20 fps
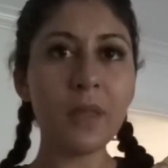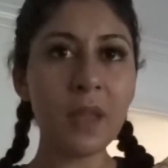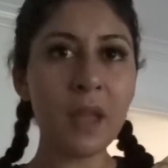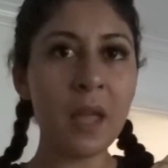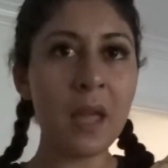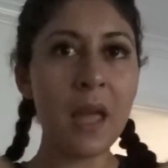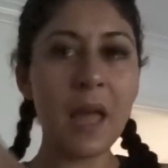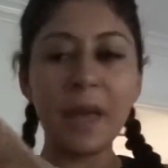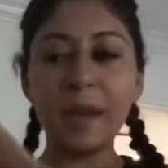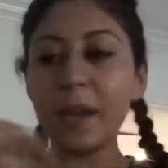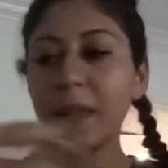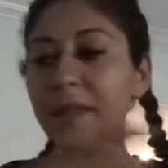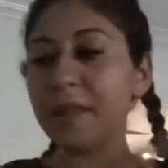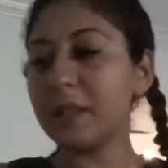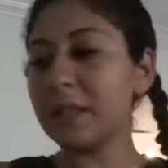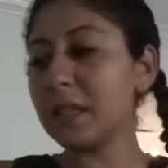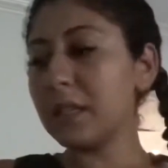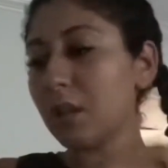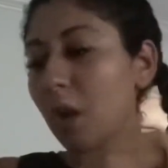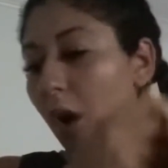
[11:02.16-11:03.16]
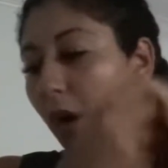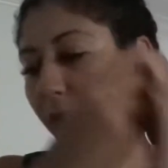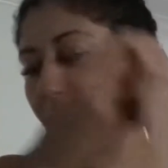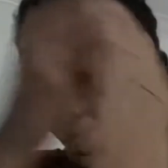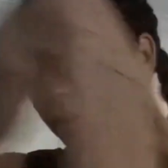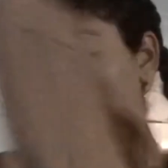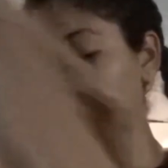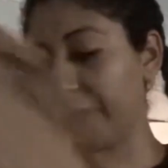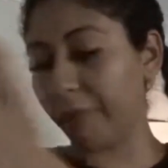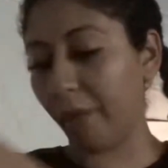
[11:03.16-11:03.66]
and this is all
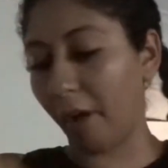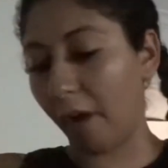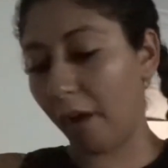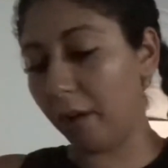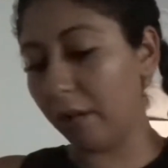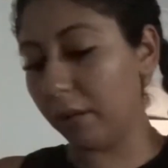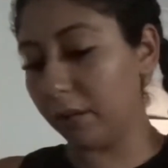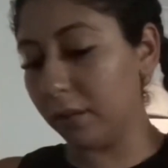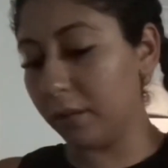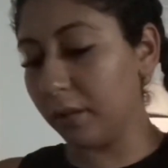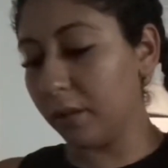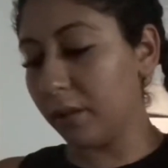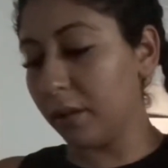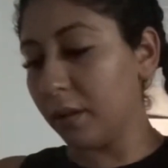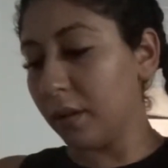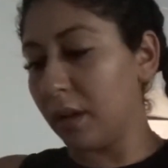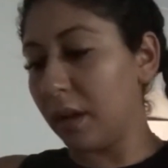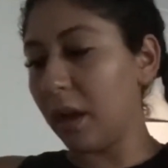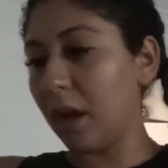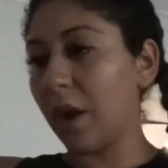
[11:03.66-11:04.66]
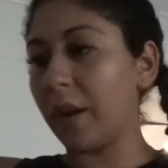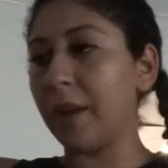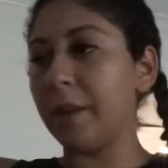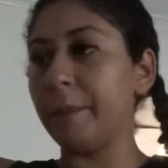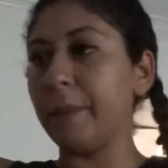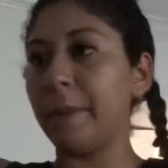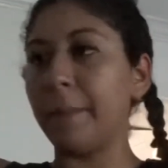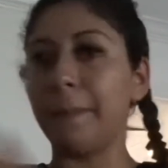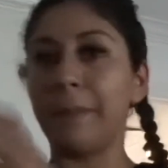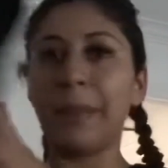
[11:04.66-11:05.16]
for fall. Got
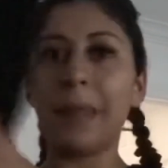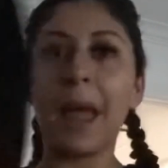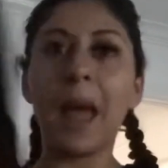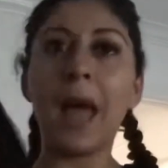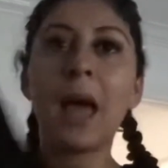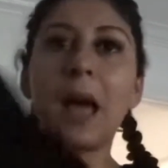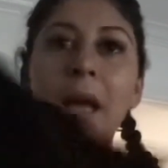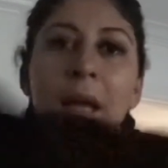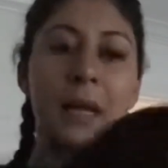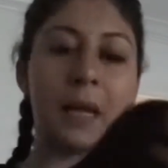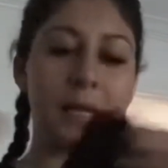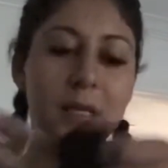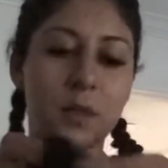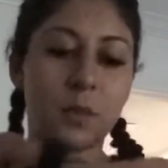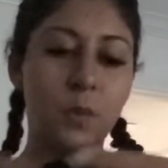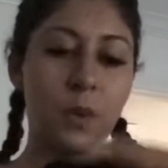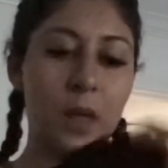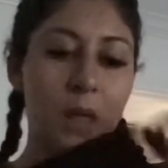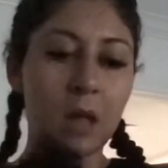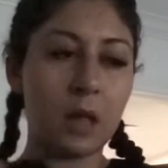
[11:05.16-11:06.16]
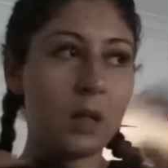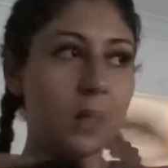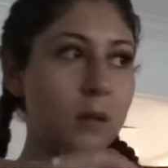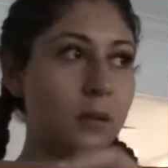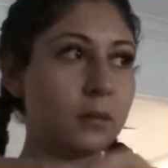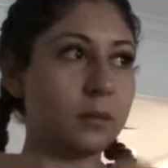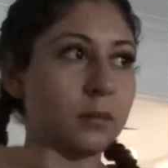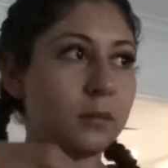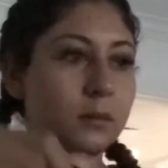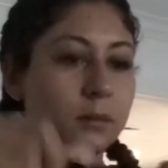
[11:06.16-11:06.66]
them in black as well.
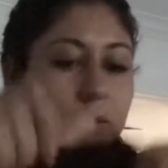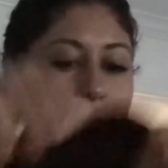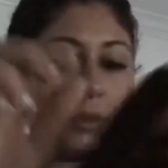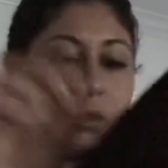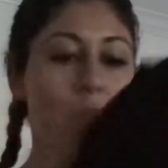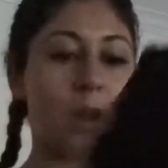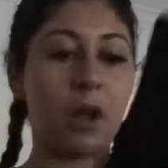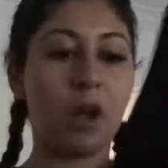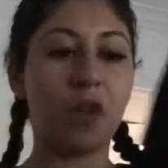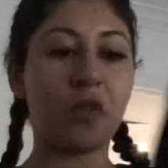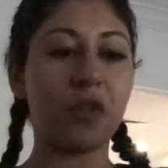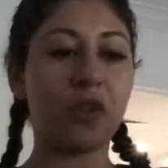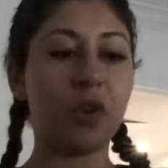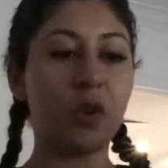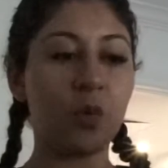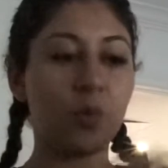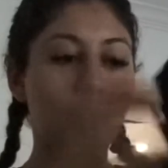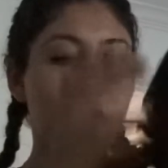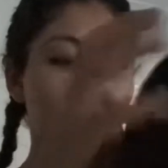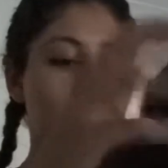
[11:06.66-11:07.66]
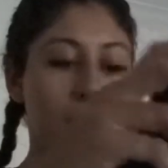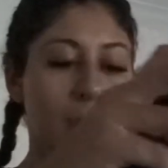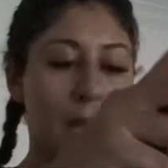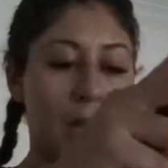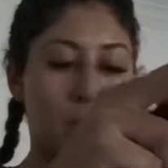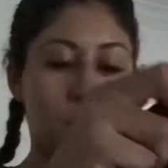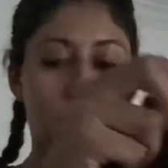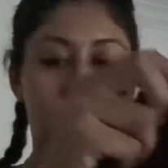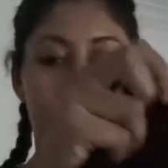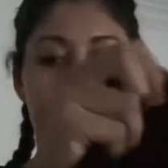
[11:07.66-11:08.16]
So I got the nude one, the
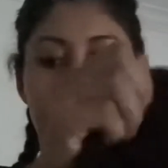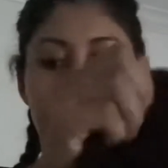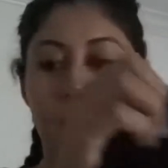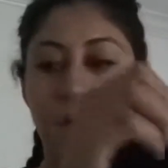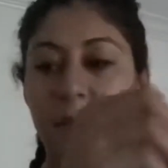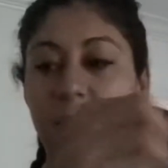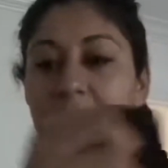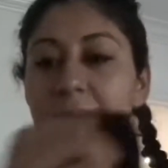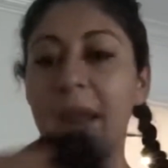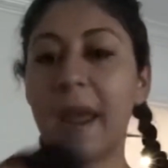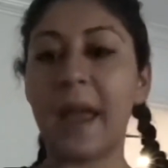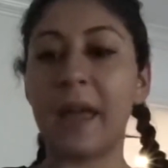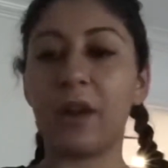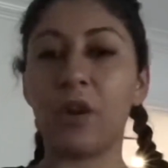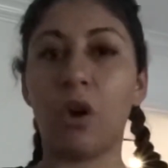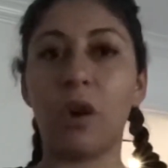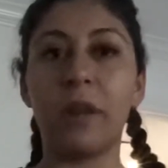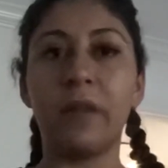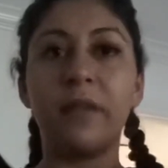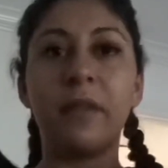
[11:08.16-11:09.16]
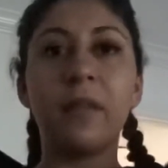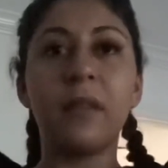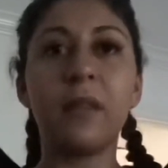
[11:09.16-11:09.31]
black one, and then I had gotten